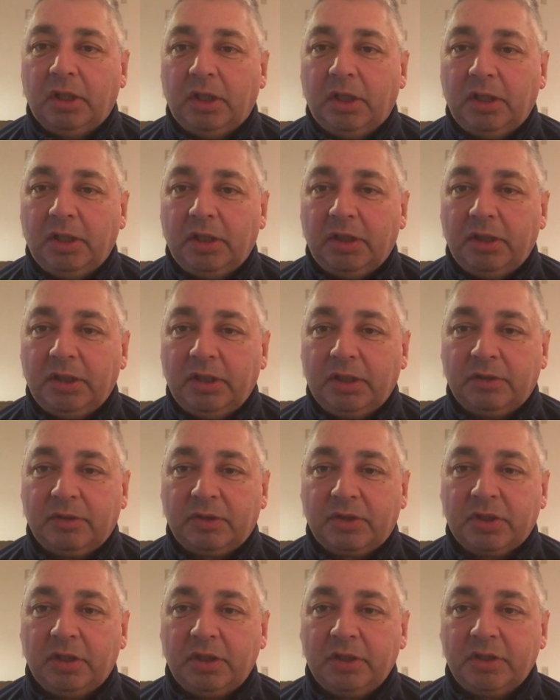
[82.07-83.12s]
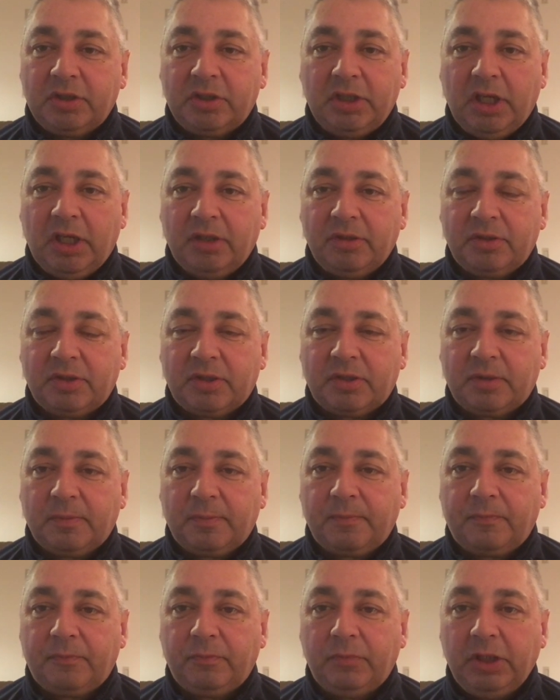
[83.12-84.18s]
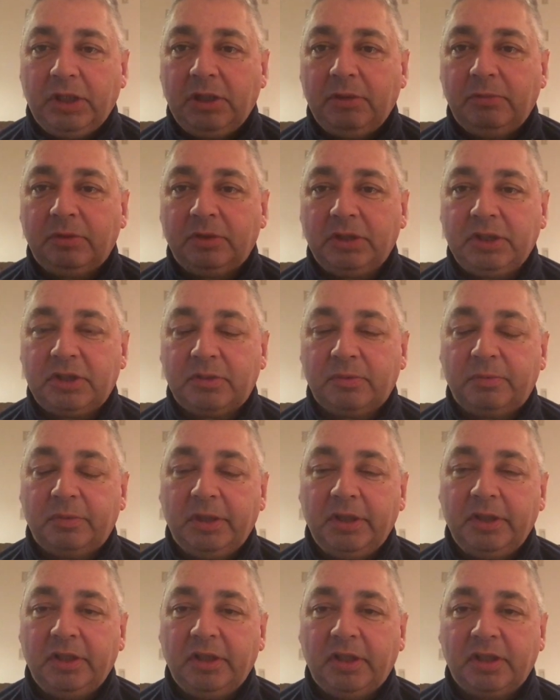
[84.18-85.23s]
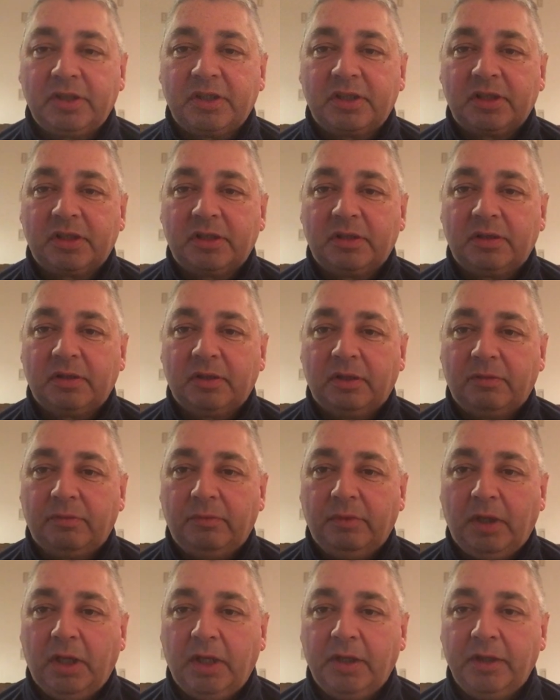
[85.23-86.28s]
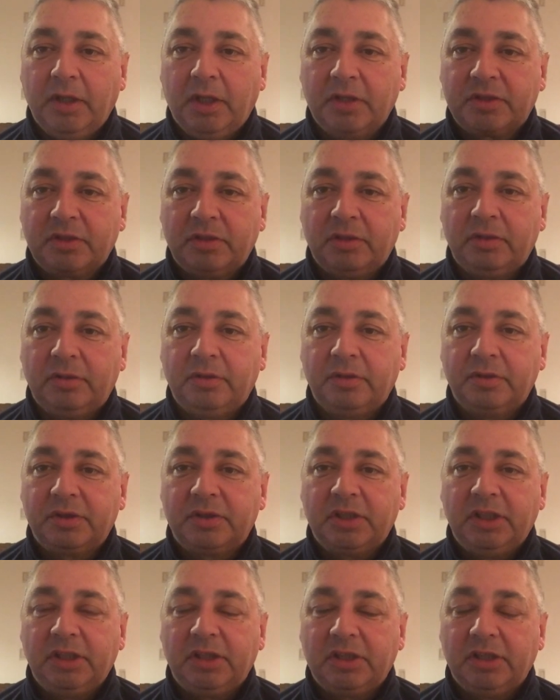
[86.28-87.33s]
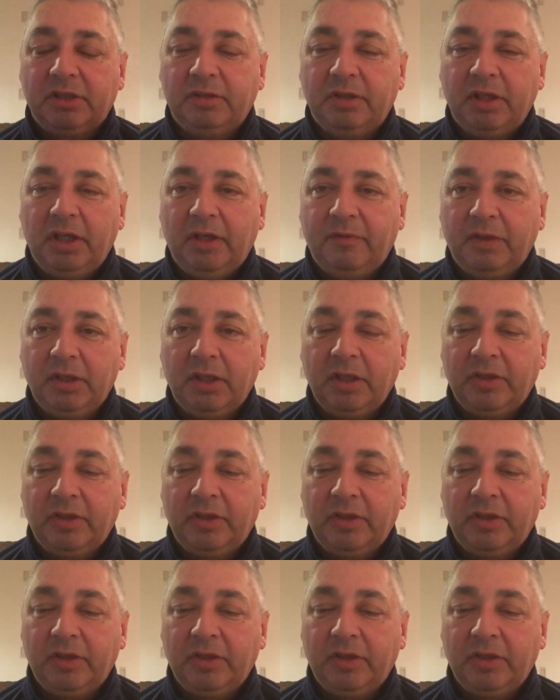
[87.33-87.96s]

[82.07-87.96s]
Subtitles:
And Chantry House really will need to win this at that sort of odds, 8-11.